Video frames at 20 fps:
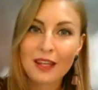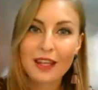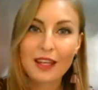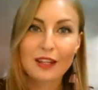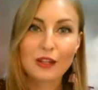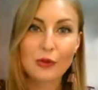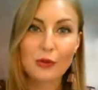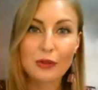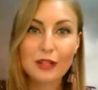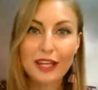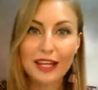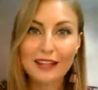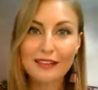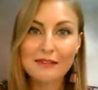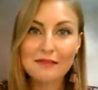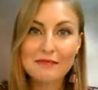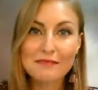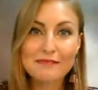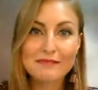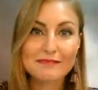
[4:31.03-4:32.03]
you
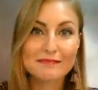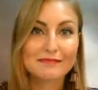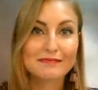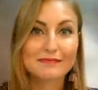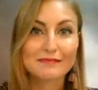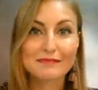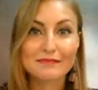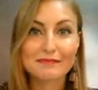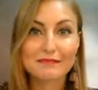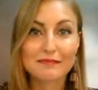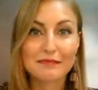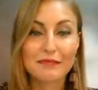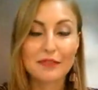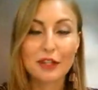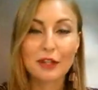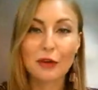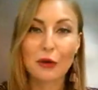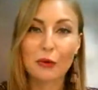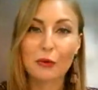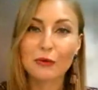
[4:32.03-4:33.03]

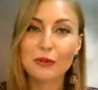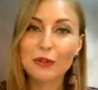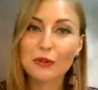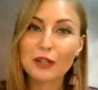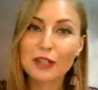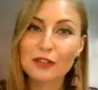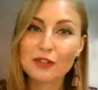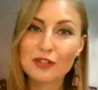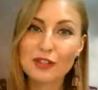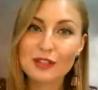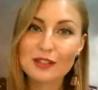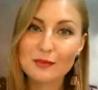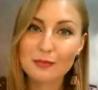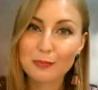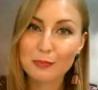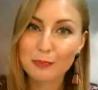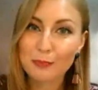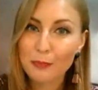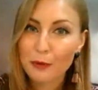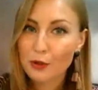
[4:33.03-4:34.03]
can
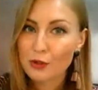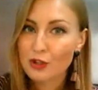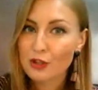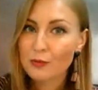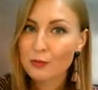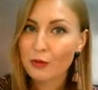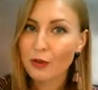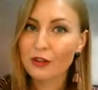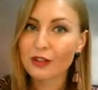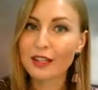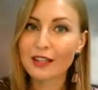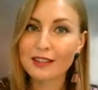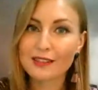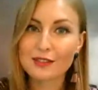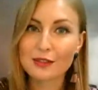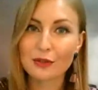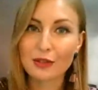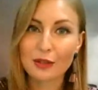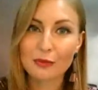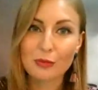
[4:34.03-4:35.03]
just purchase products, you
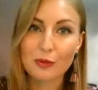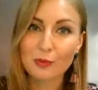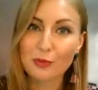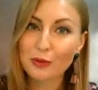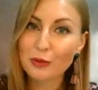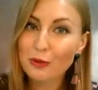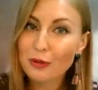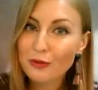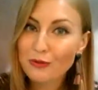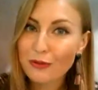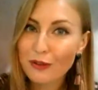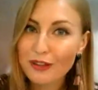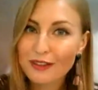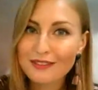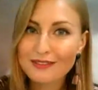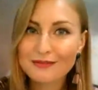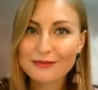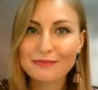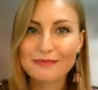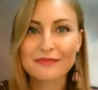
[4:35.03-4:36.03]
can be
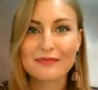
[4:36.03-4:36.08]
beautiful,